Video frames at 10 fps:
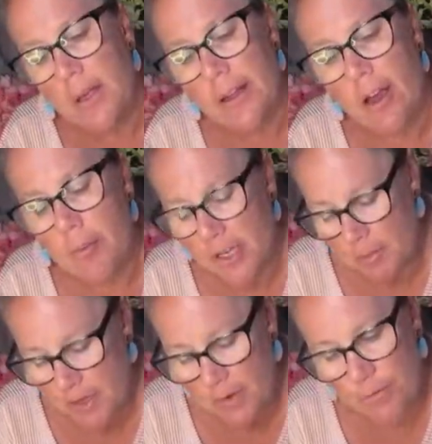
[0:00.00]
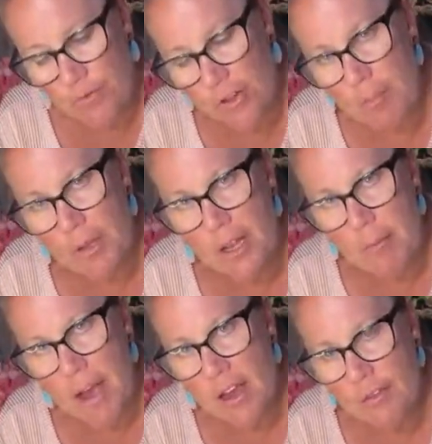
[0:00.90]
Now I'm going to be flipping
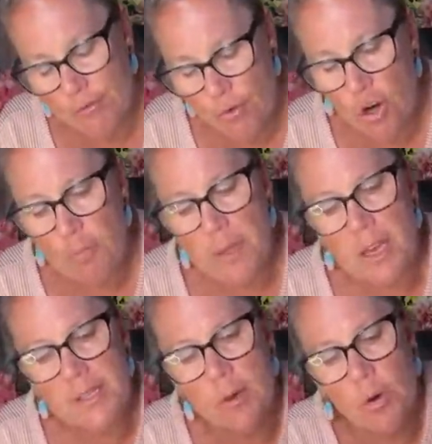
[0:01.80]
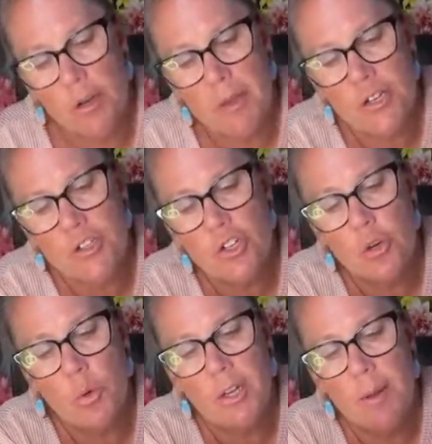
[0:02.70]
it back and forth because I want to make sure
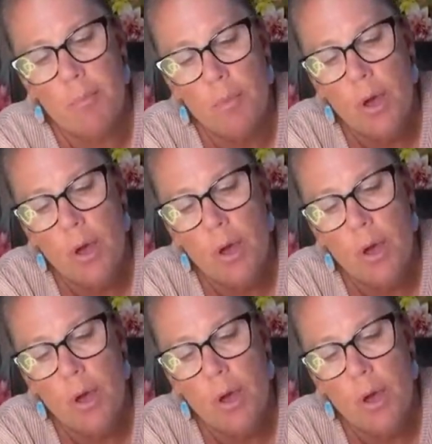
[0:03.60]
when I